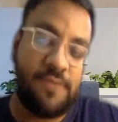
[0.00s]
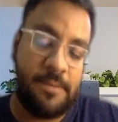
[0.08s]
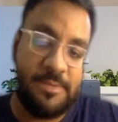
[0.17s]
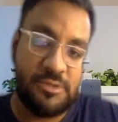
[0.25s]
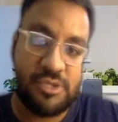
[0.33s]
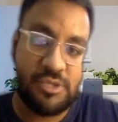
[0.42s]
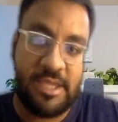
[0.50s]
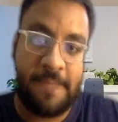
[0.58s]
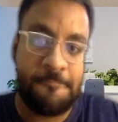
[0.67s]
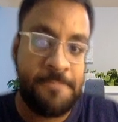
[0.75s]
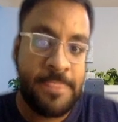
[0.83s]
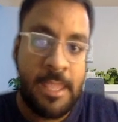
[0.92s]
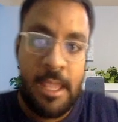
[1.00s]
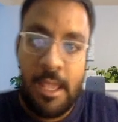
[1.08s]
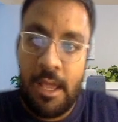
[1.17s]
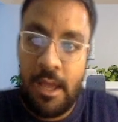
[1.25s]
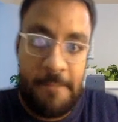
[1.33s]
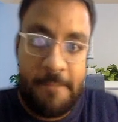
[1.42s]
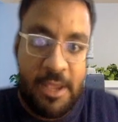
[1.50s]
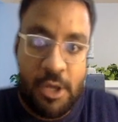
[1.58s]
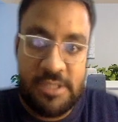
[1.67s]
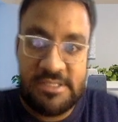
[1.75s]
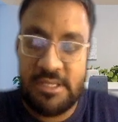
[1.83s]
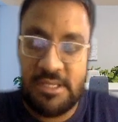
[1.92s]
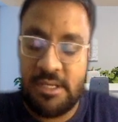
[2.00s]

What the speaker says: abuse. Okay, because